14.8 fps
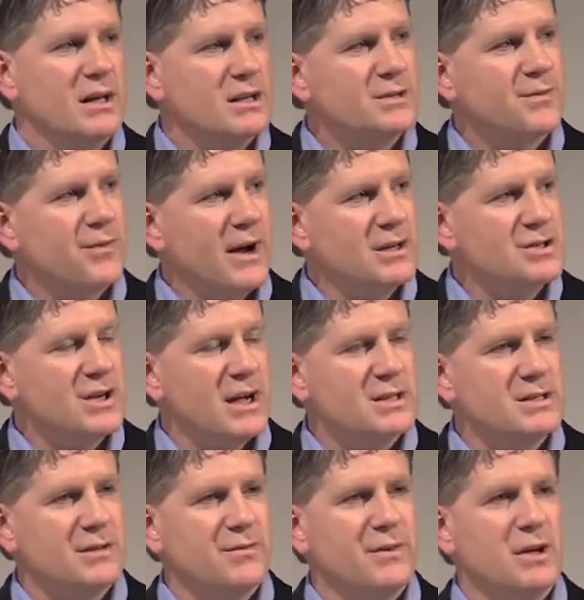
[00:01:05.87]
his
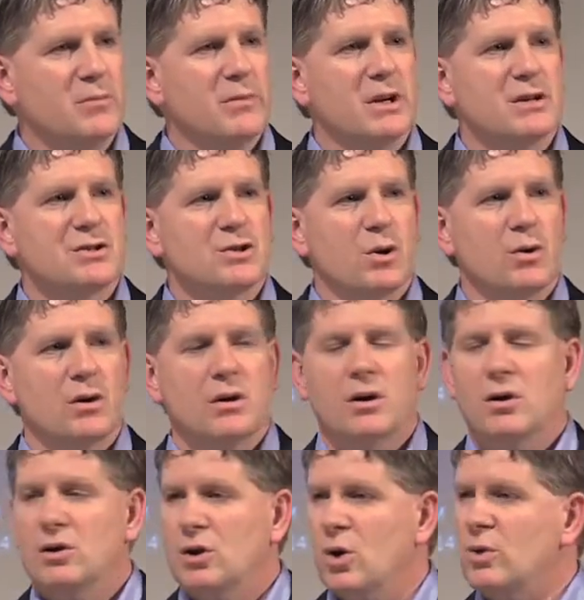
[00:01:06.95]
franchising fee in Minnesota
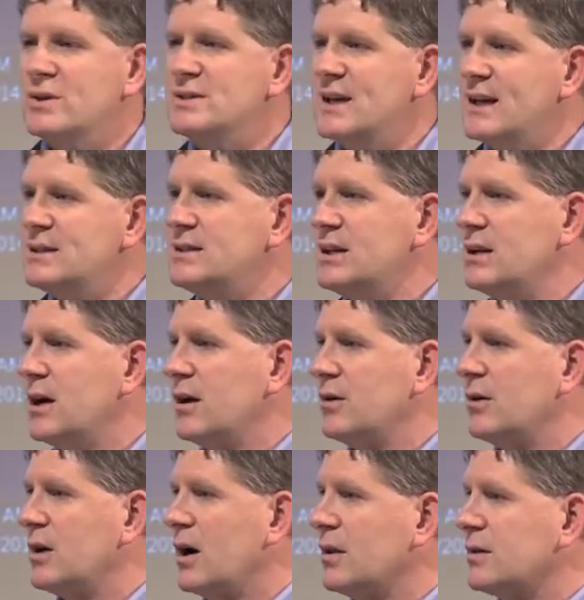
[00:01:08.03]
alone is
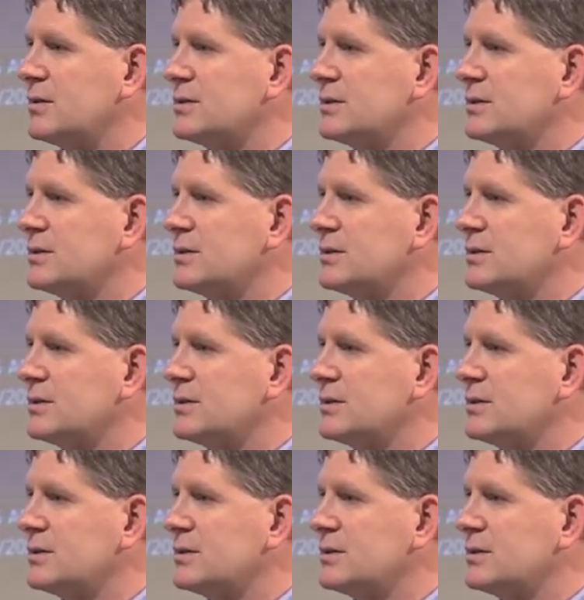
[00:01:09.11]
$1,800.